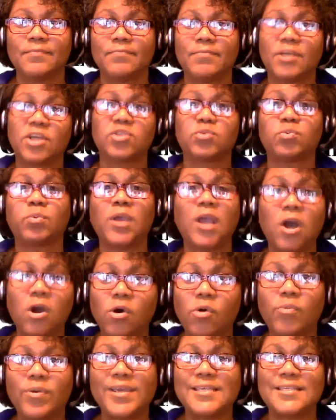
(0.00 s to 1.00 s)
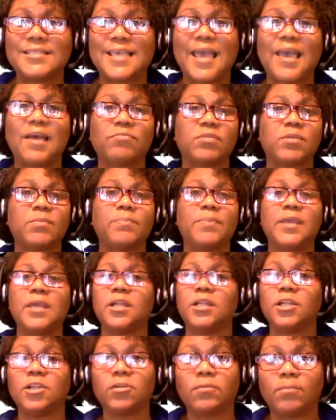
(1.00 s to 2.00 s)
because we always have to be
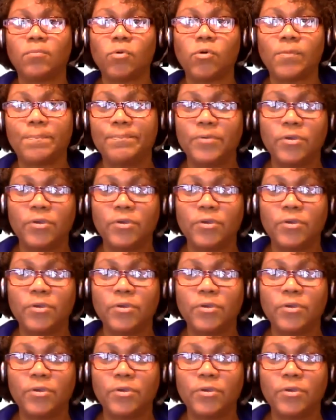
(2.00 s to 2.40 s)
a little more